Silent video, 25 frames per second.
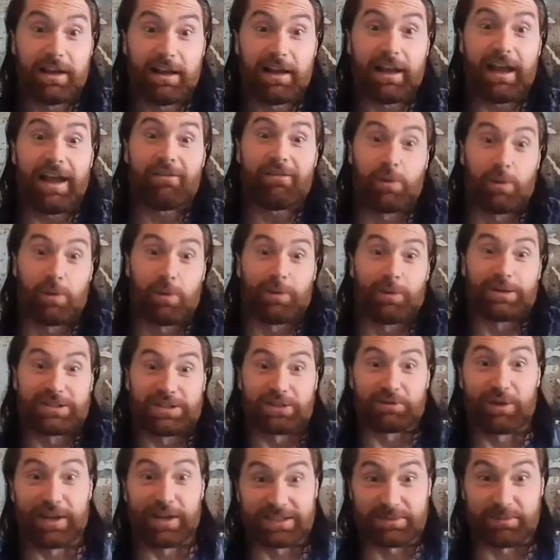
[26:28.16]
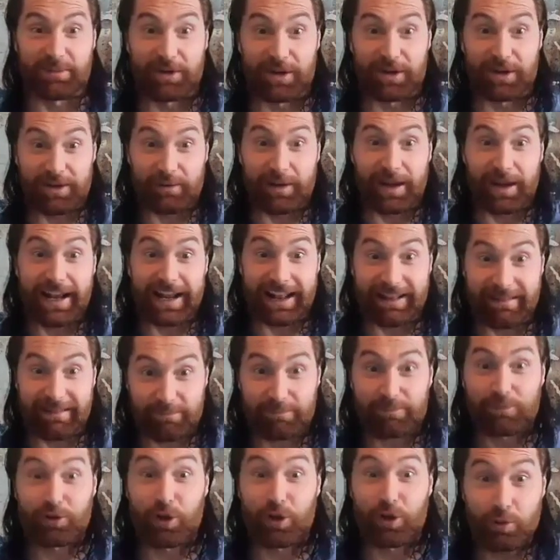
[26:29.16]
everyone wants to raise money, right, and
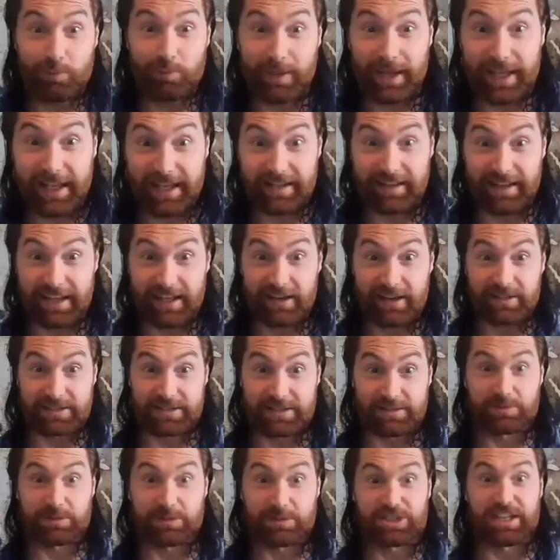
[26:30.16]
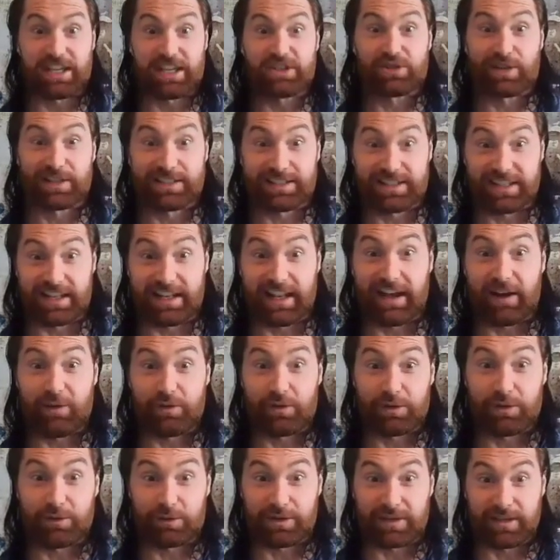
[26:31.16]
go bigger deals. I was just interested in how
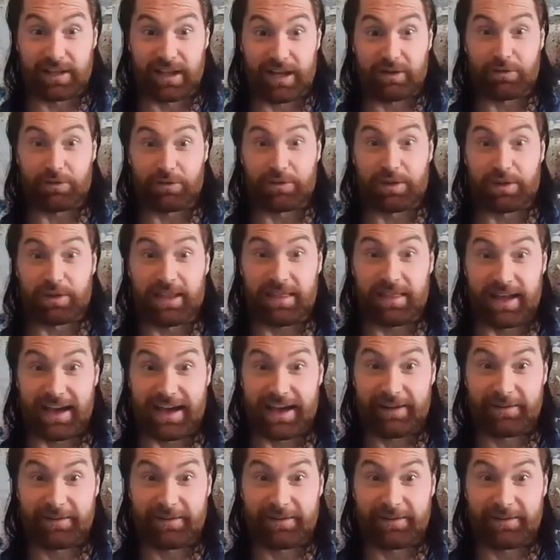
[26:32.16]
you did that.